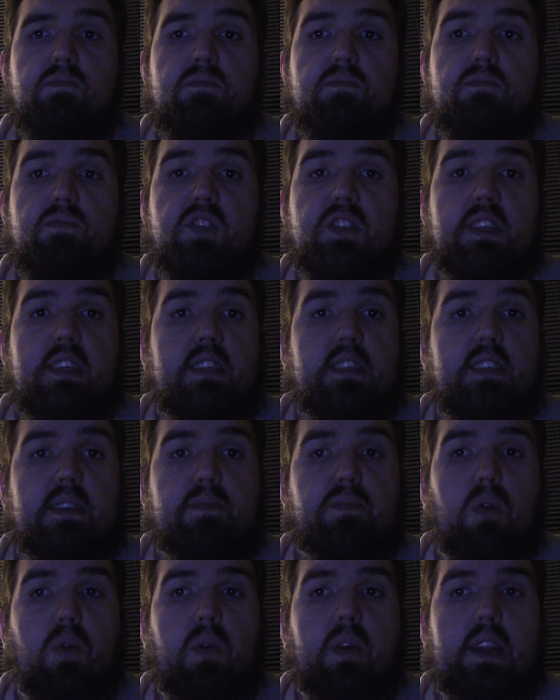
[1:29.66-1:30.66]
60
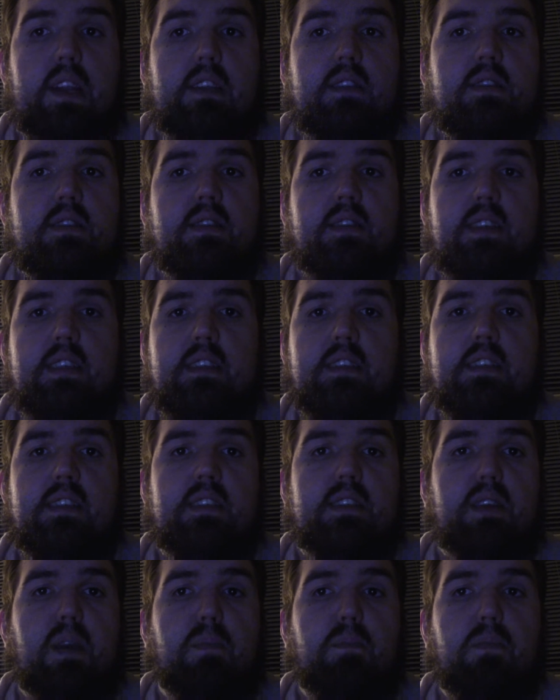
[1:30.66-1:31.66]
points, 60
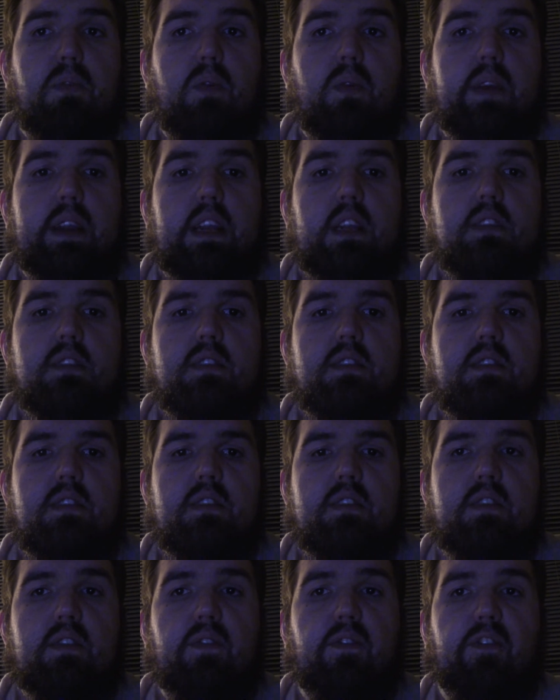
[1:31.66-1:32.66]
some points
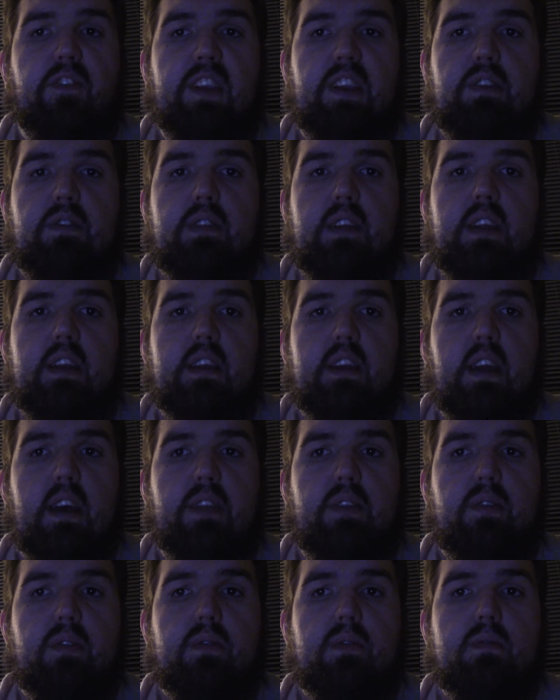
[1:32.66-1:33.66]
to field
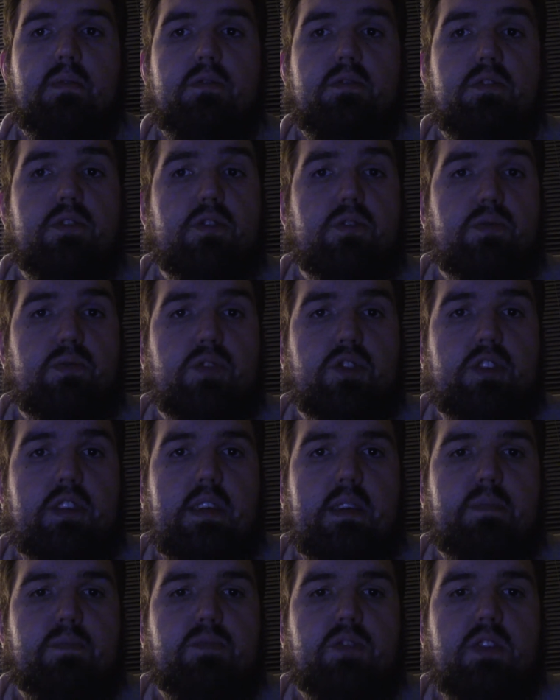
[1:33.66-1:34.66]
another two
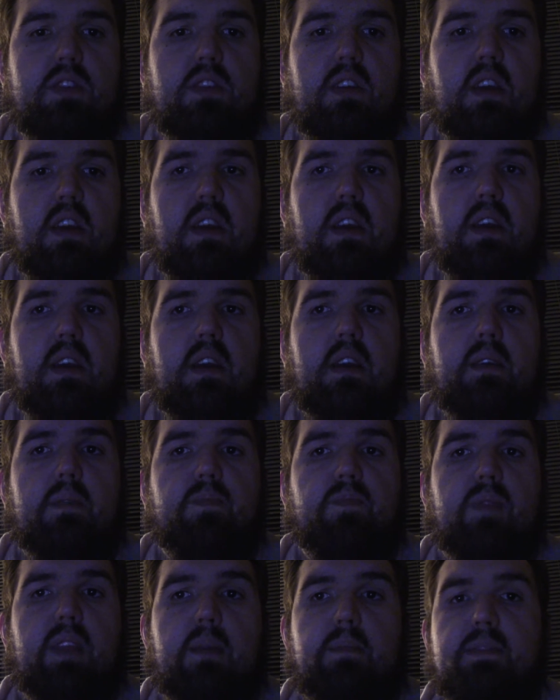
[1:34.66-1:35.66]
ships.
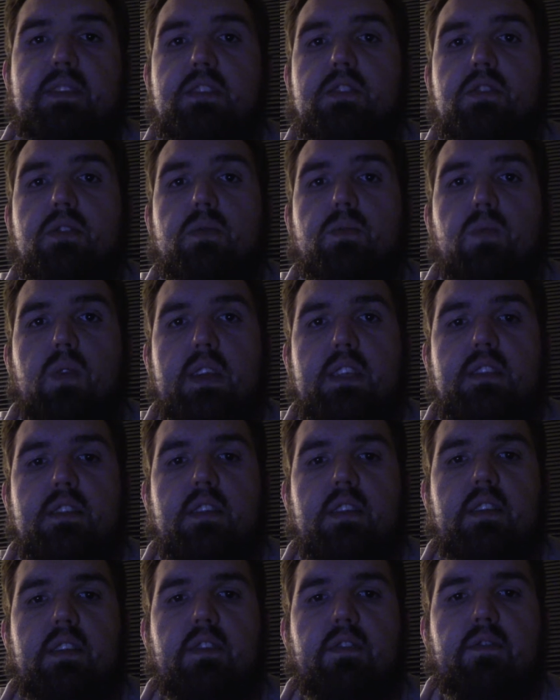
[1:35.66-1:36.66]
That means the rest
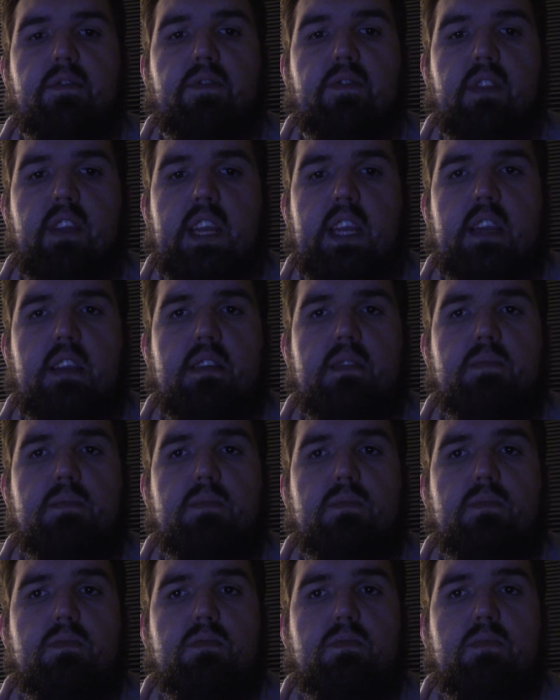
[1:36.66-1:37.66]
of their fleet
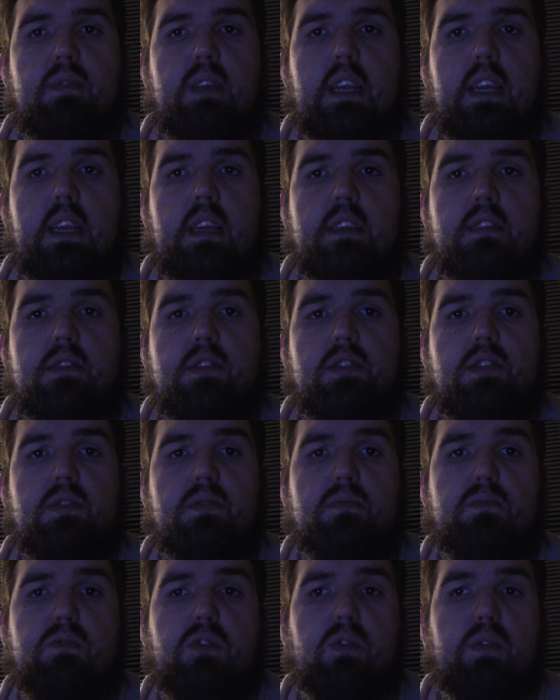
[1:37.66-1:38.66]
is
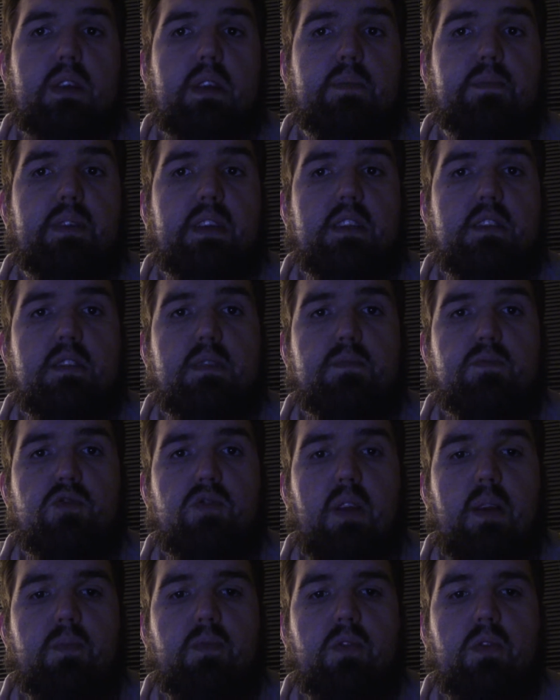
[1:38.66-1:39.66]
going to be in some
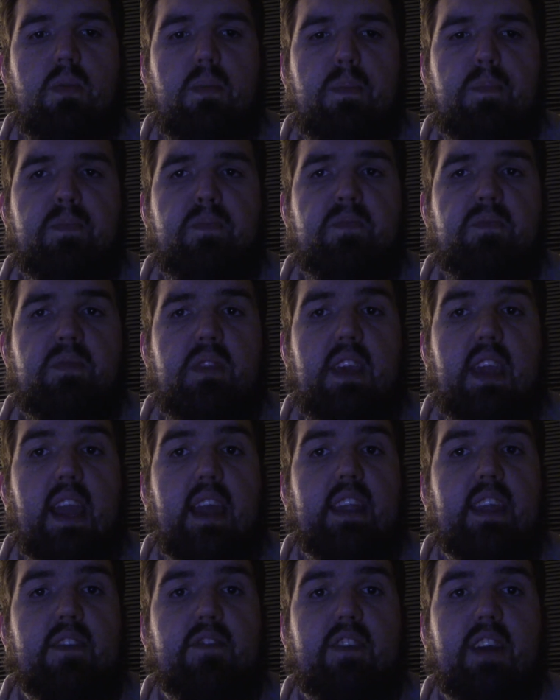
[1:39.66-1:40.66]
trouble. Yeah,
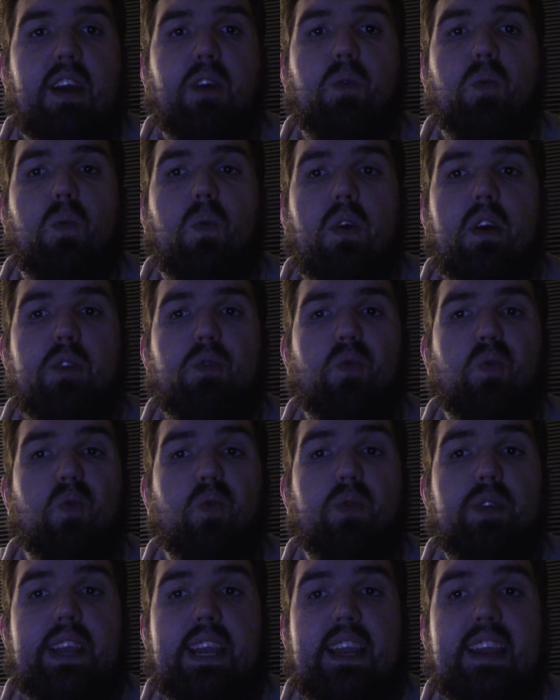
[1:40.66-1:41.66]
they've got one
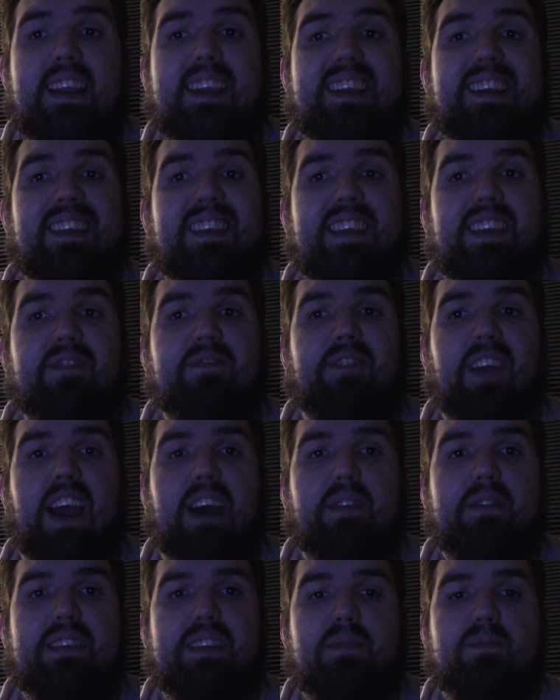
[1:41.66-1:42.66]
really
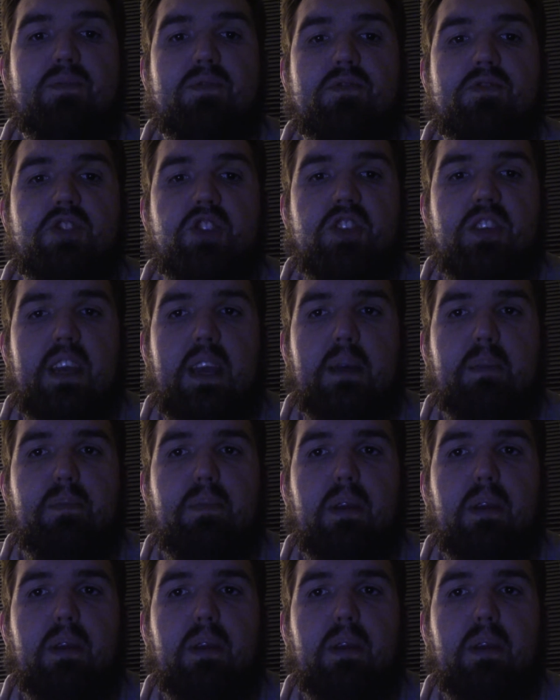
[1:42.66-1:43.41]
valuable ship,